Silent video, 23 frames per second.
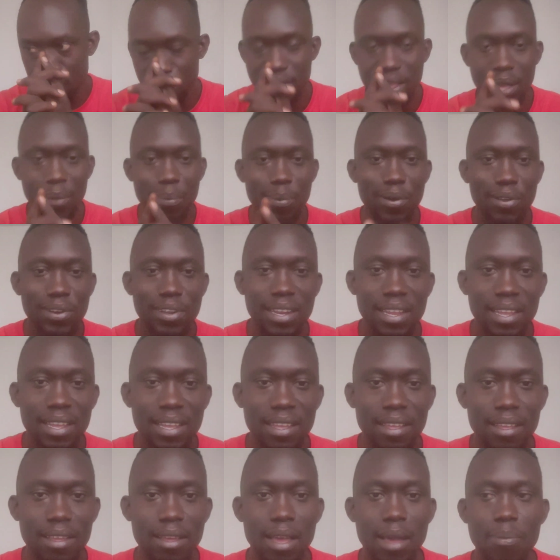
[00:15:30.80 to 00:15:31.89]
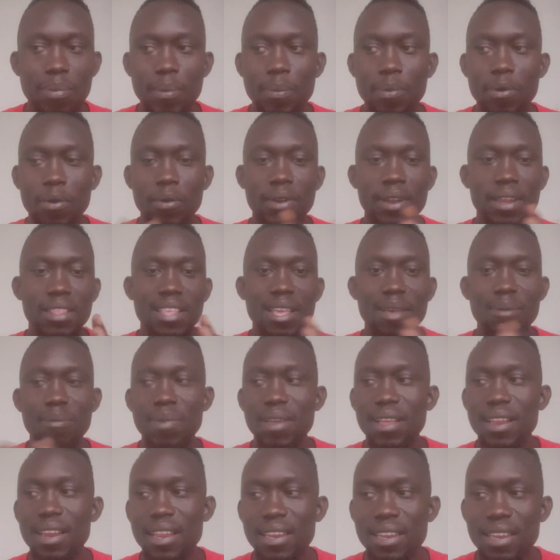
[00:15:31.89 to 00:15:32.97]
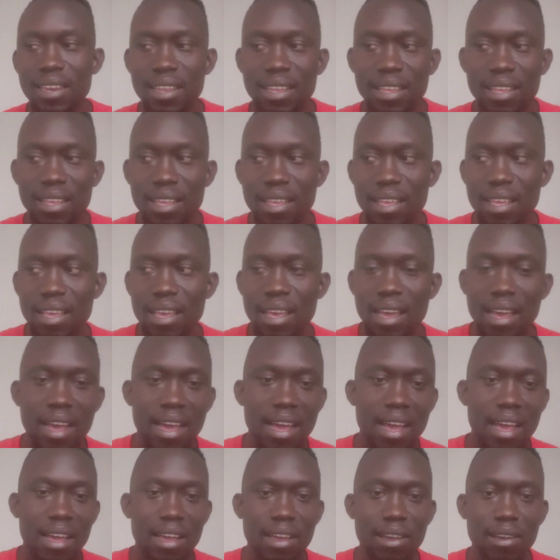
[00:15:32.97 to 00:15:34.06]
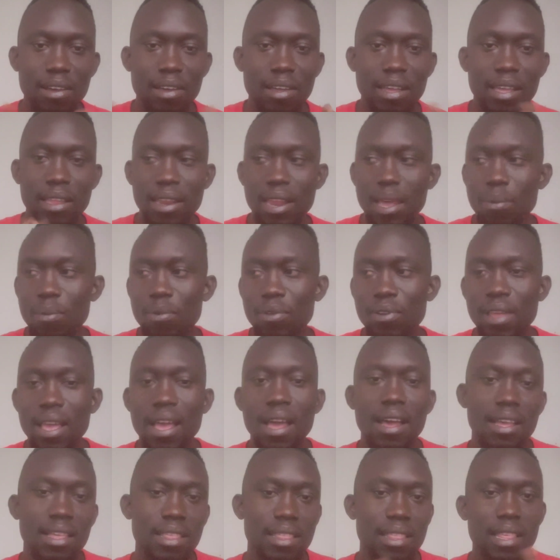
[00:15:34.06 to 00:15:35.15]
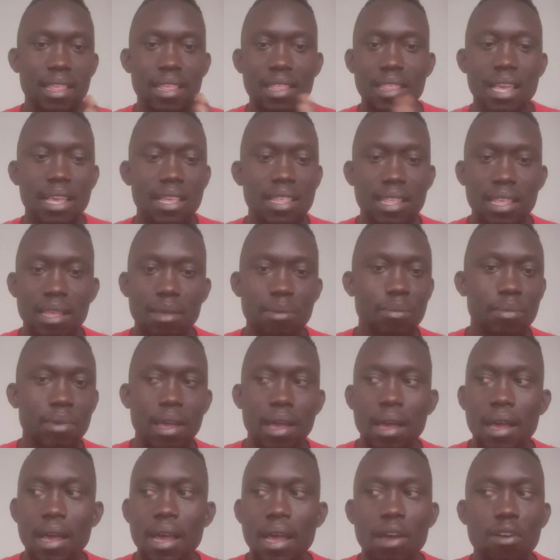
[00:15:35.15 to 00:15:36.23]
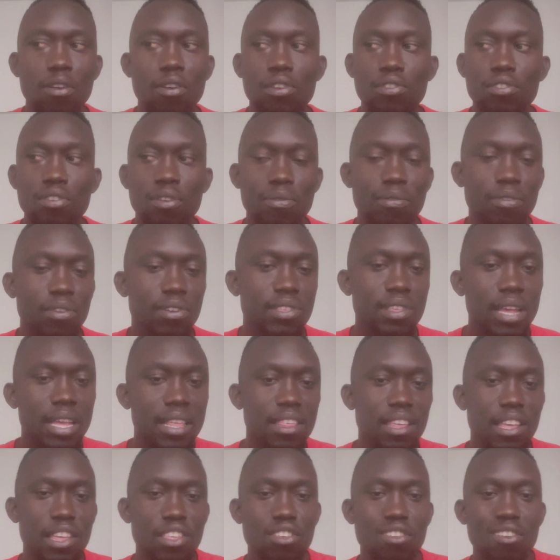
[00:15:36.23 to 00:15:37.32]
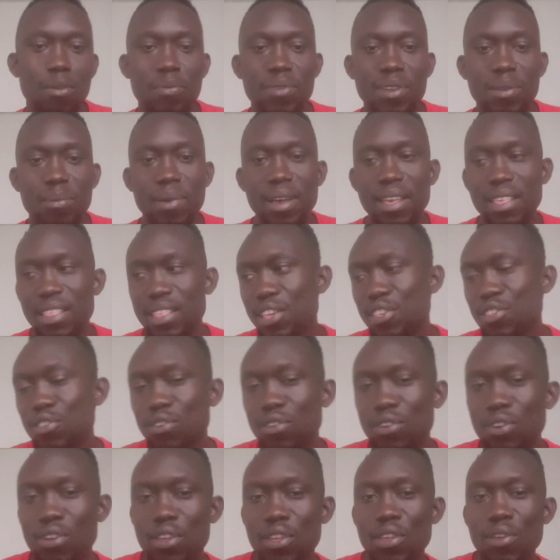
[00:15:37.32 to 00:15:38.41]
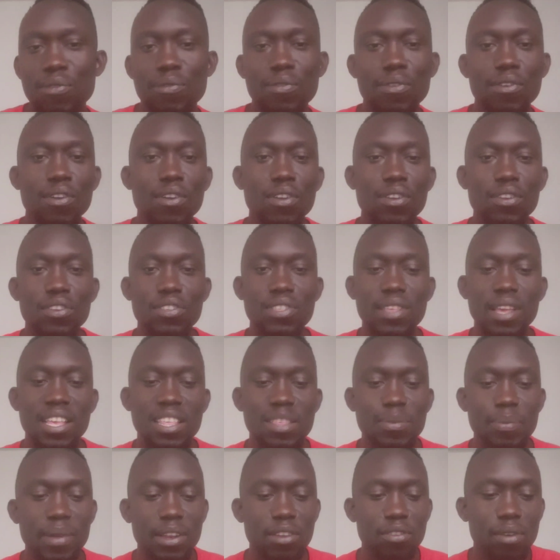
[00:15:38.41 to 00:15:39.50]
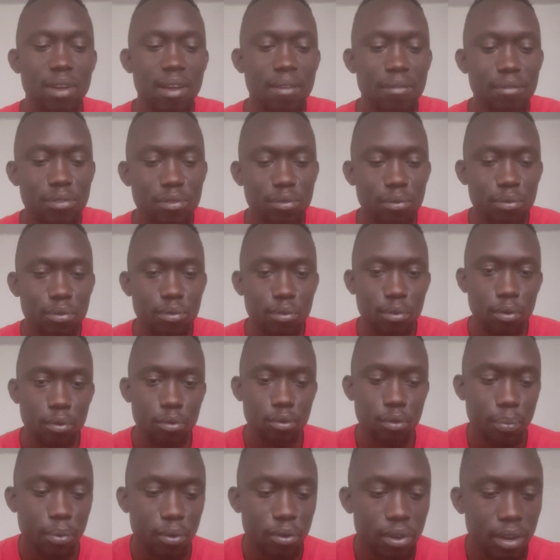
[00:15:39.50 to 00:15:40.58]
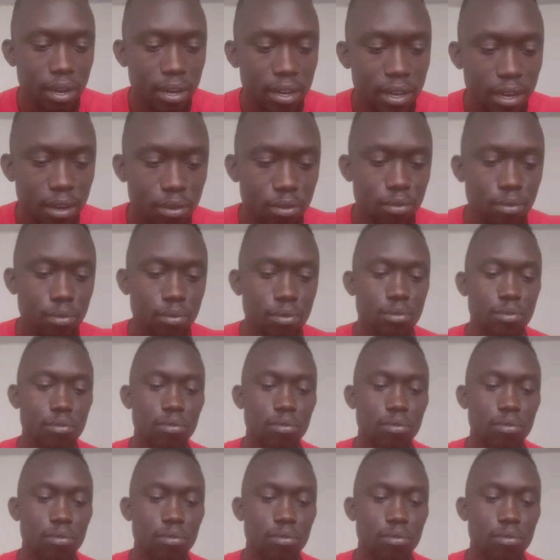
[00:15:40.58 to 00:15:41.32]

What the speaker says: supporting people with disability, enable, yeah, just also for search engine optimization. For all those aspects, you have to put it into